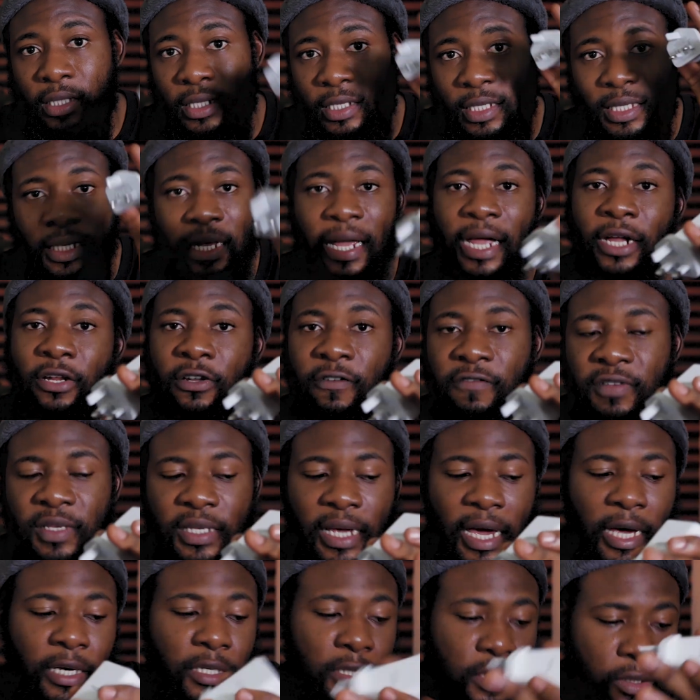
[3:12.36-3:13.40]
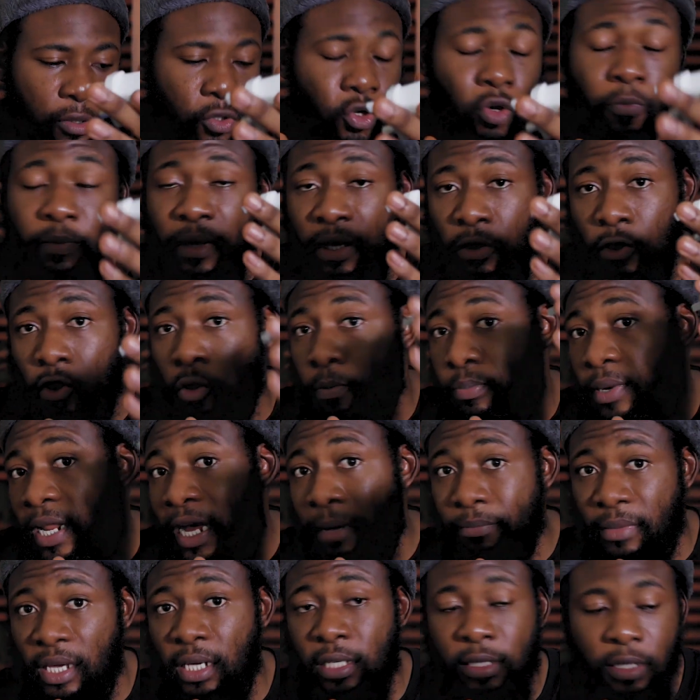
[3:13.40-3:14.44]
this kind of size. Hope
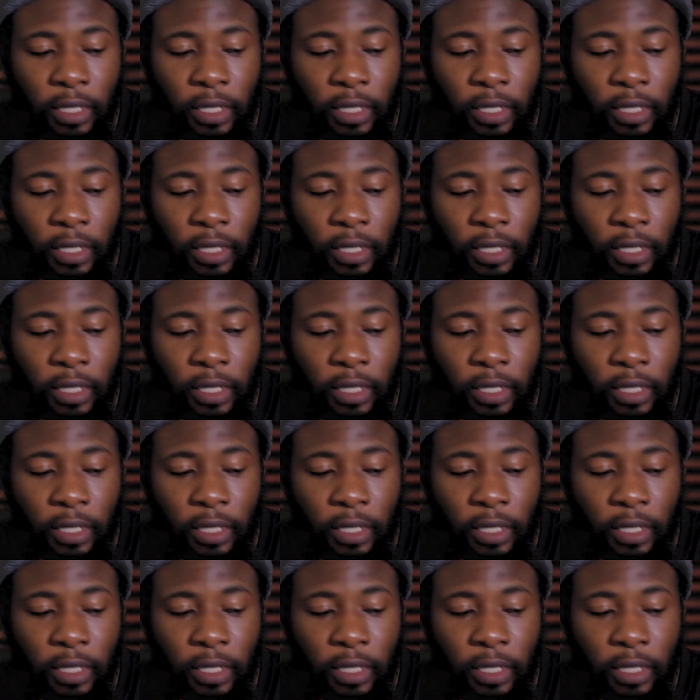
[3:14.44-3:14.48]
that makes